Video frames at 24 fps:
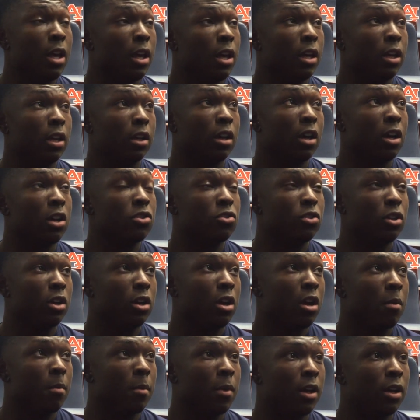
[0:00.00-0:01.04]
in the country in
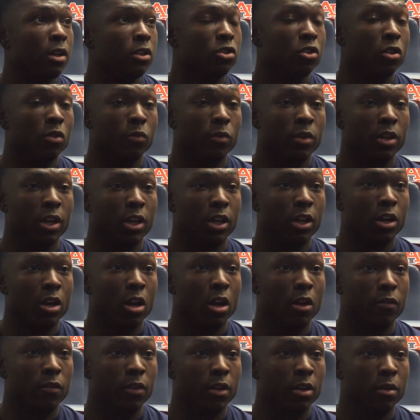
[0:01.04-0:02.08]
our mind. So if we can get
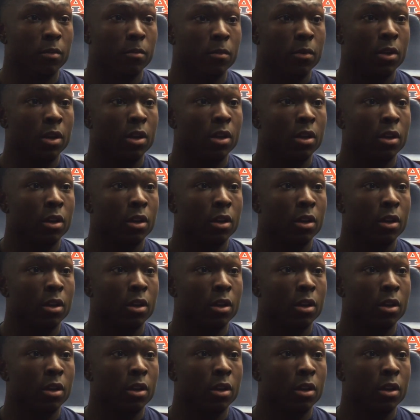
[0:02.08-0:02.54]
off them,